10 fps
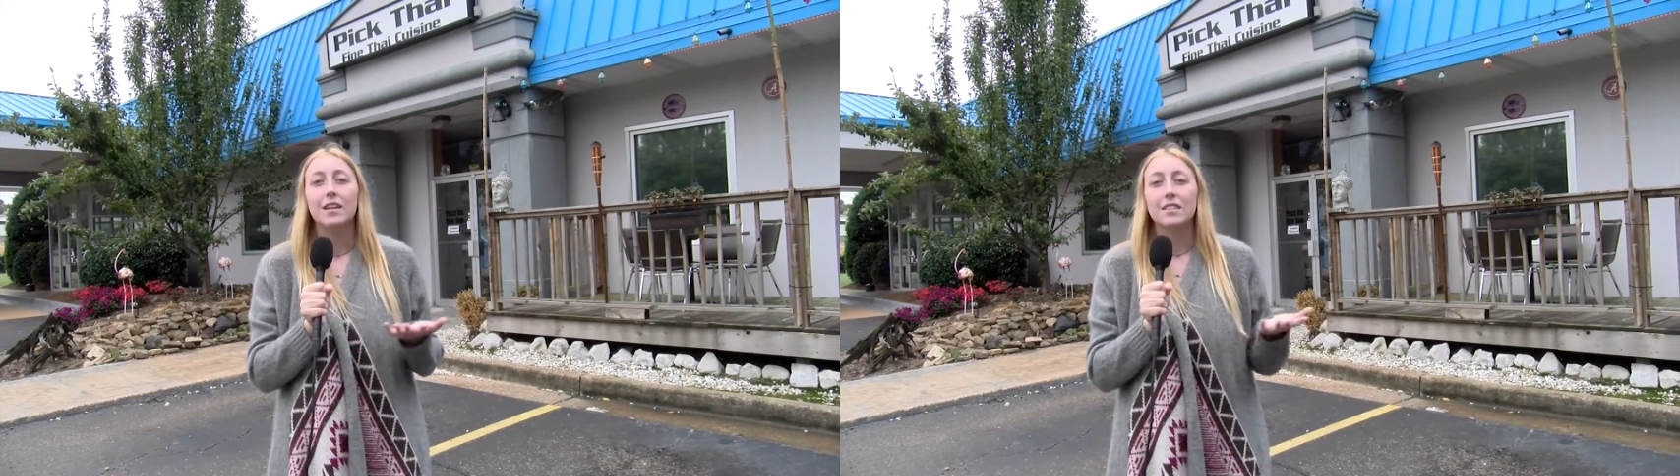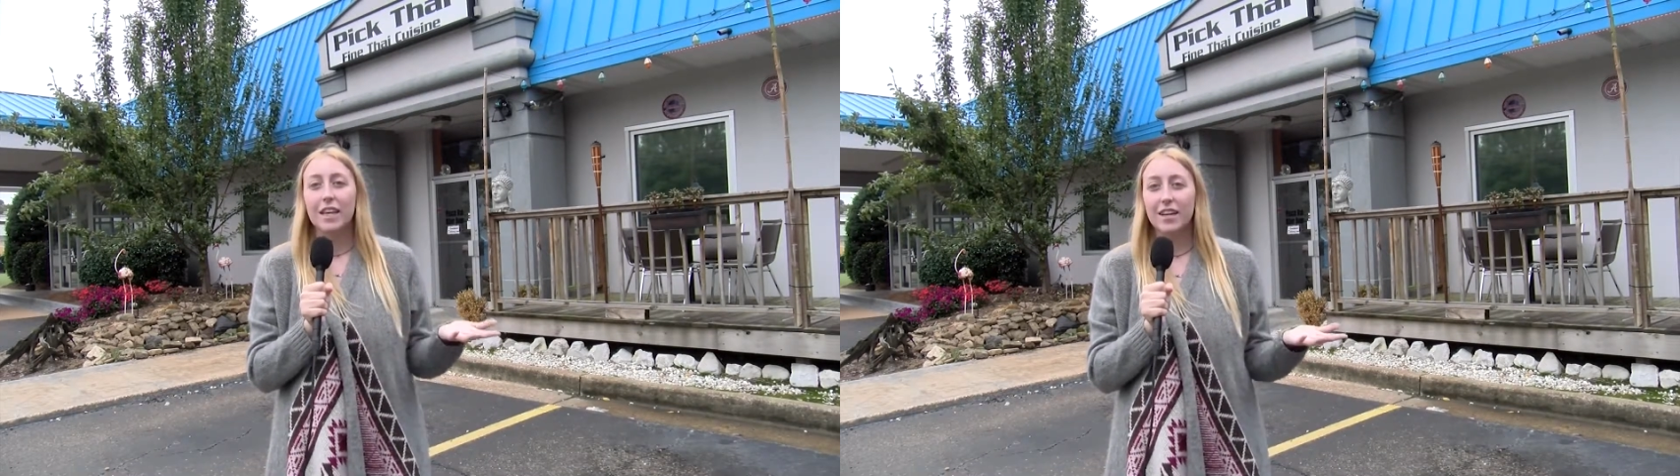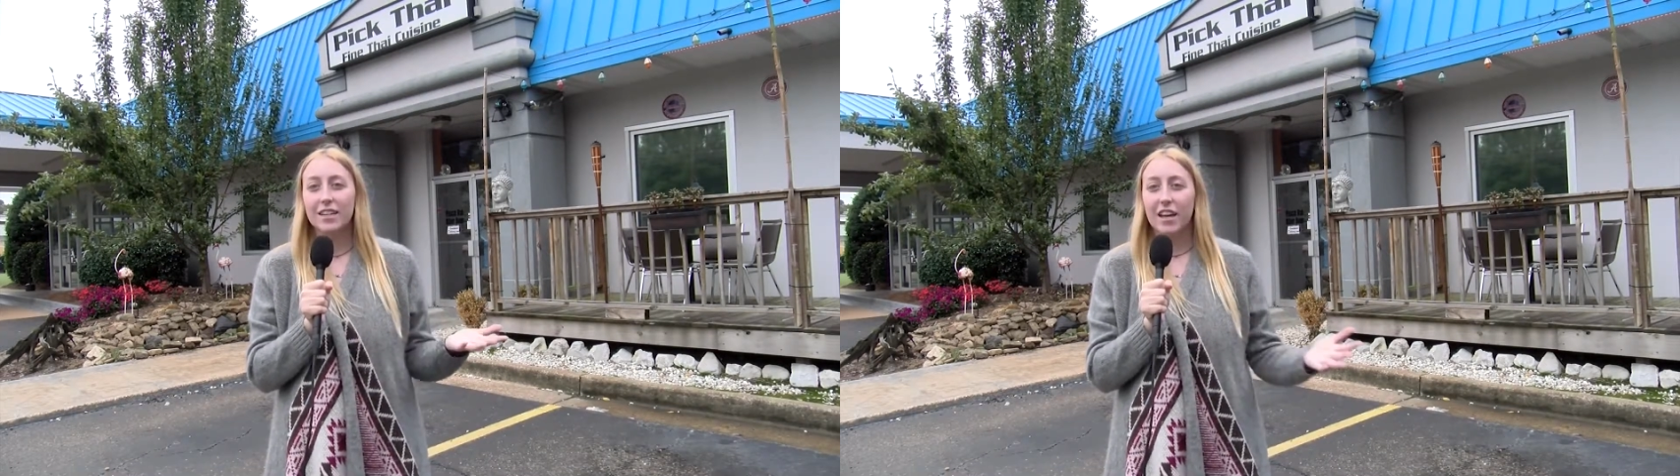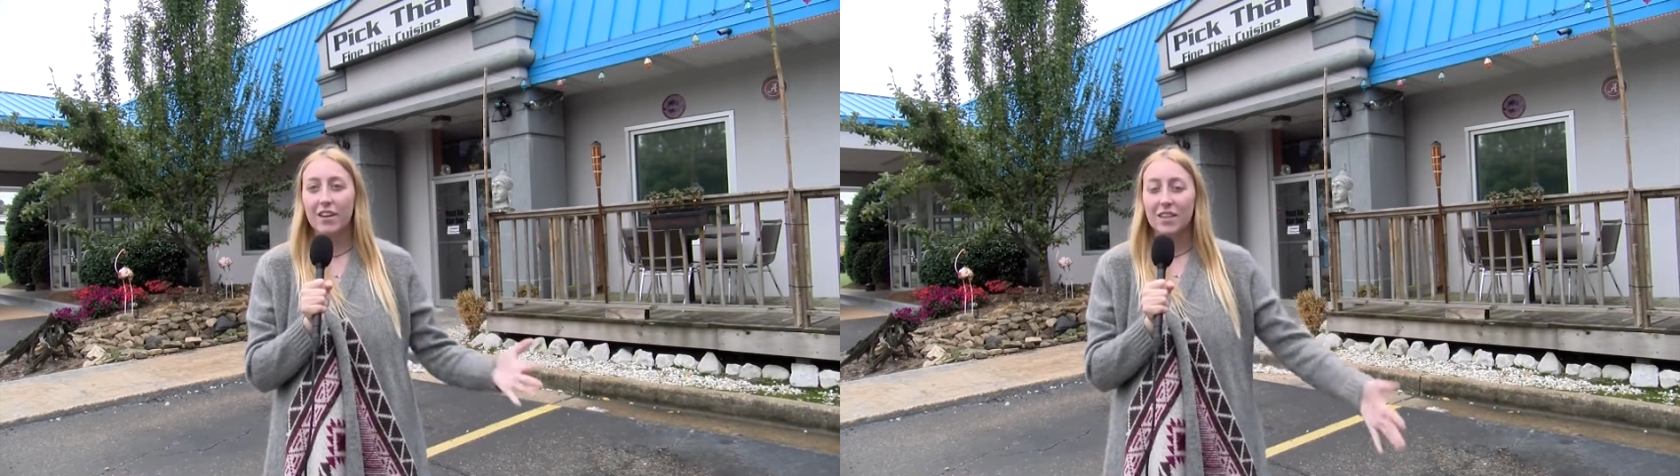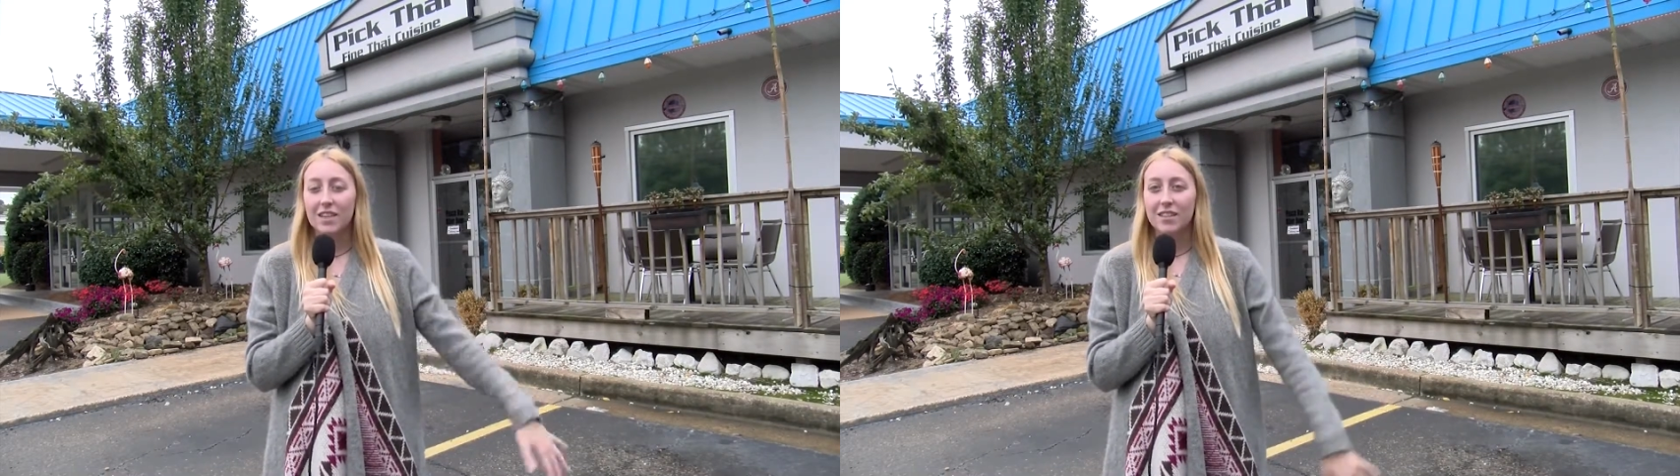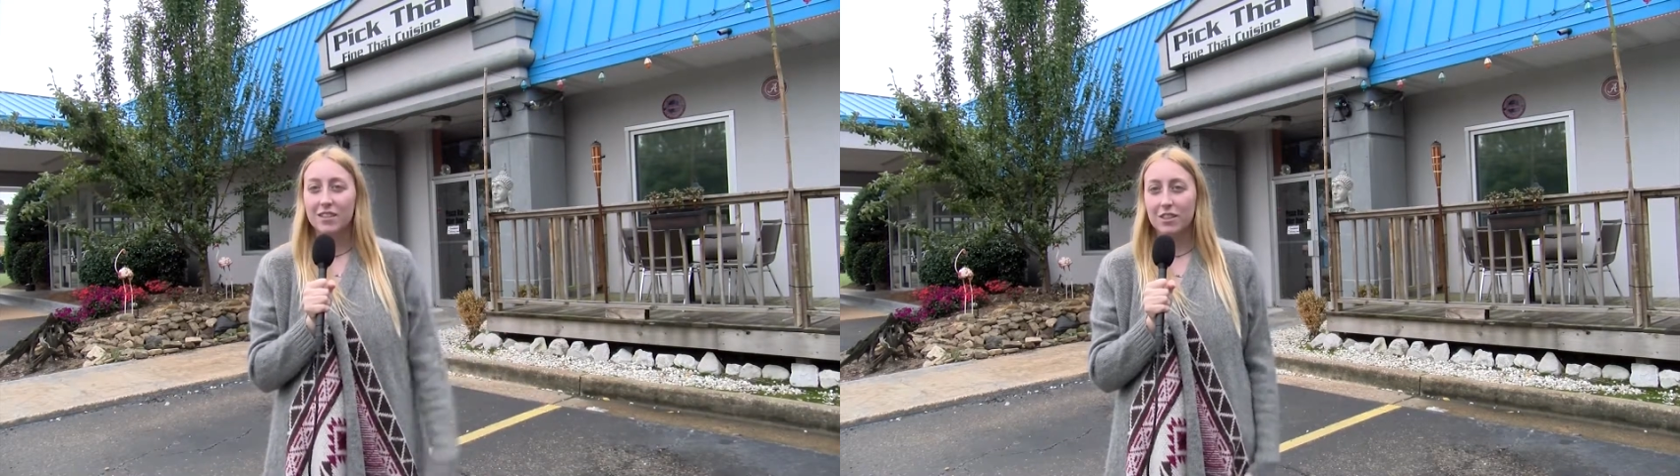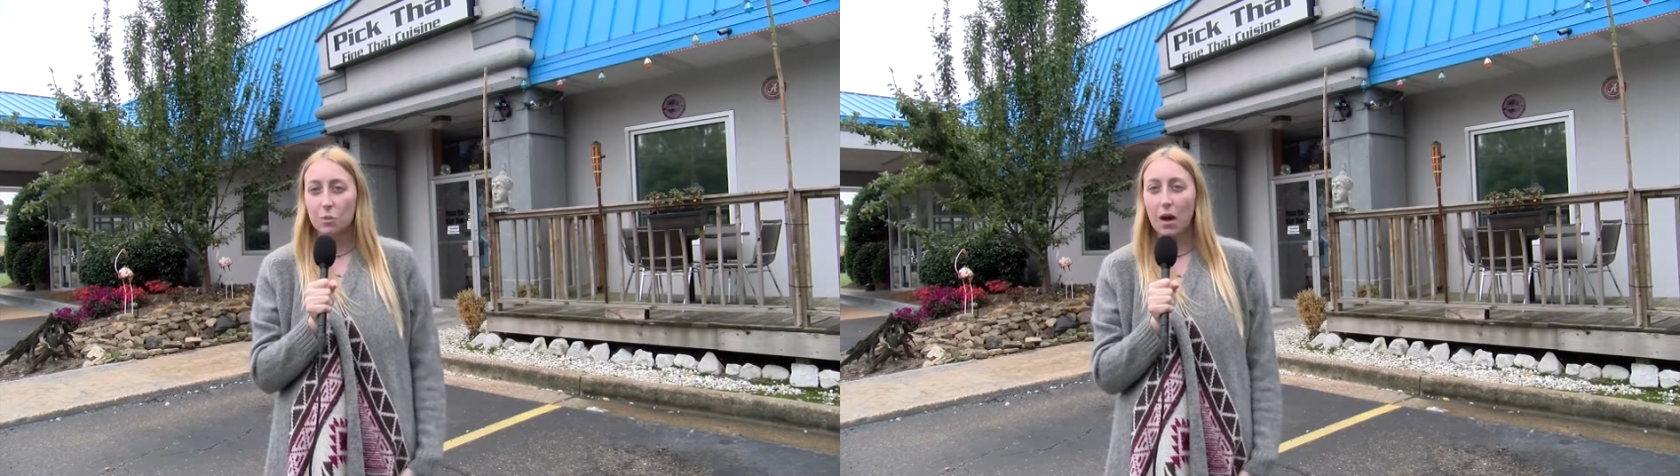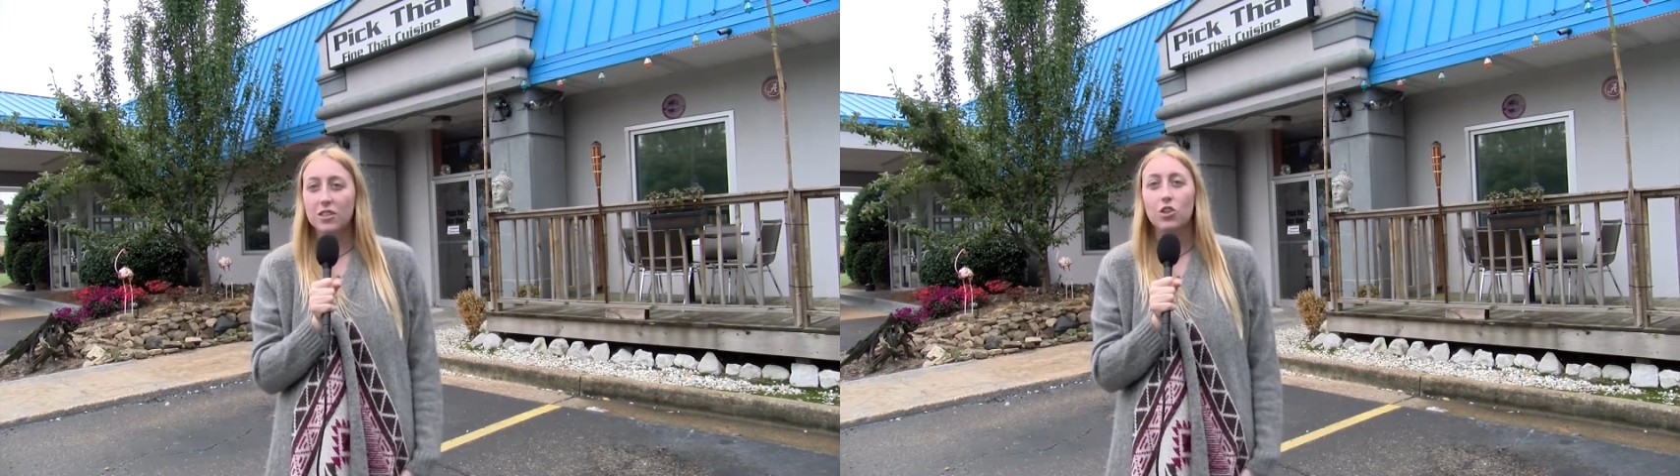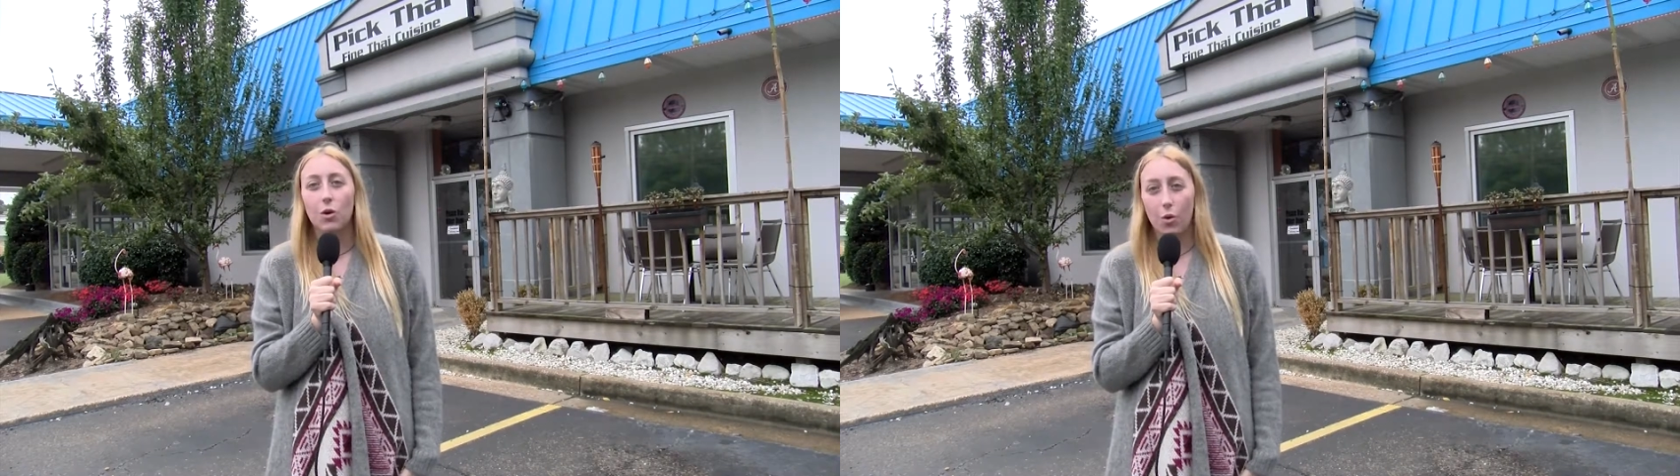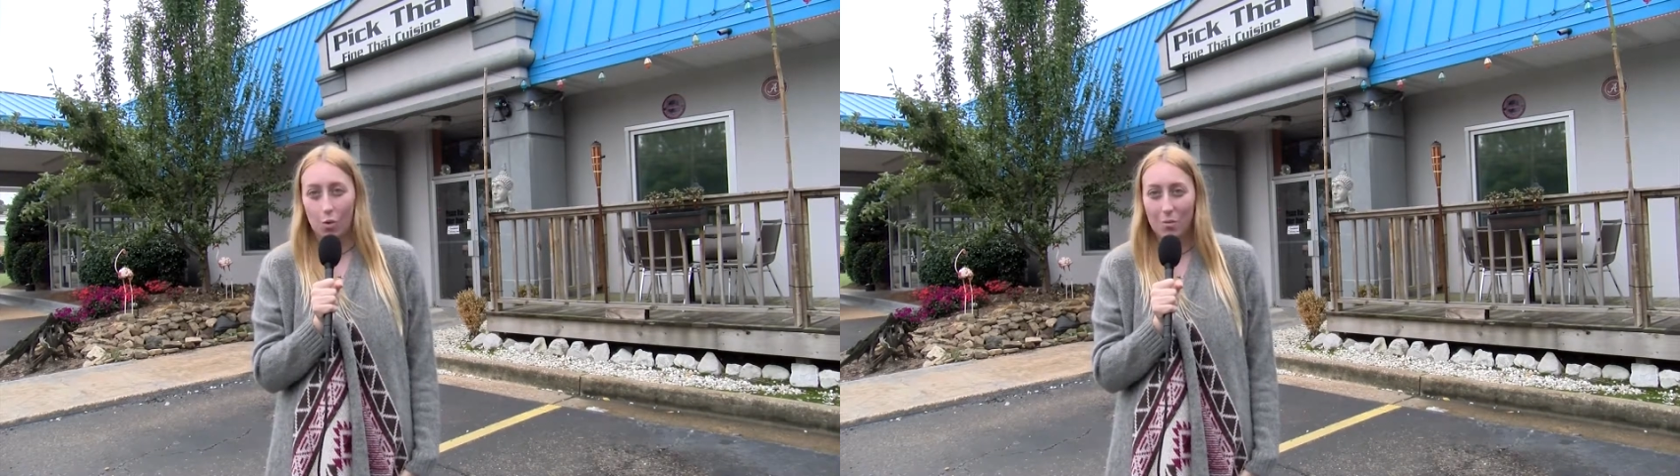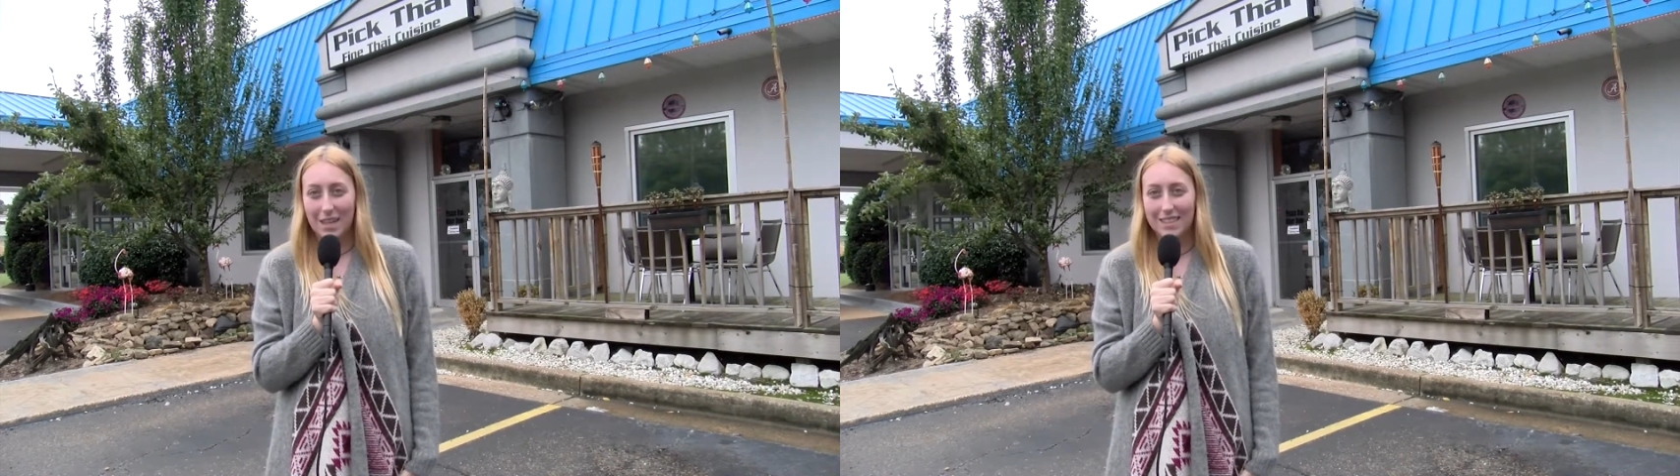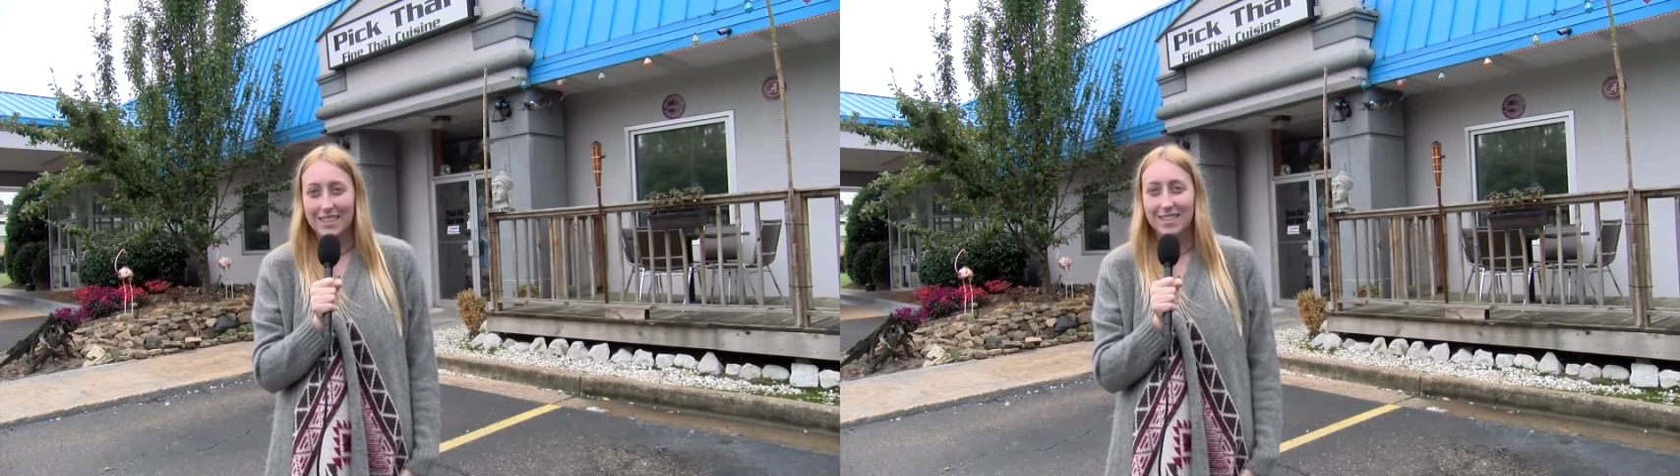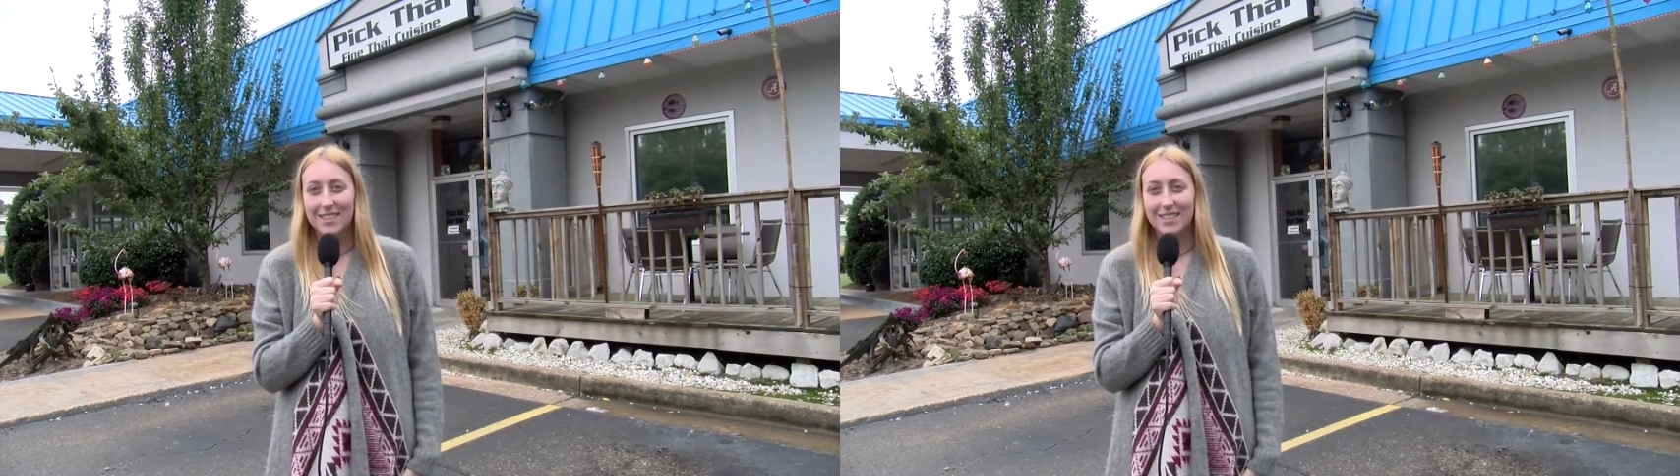Sara Doan, Newswatch, Ole Miss.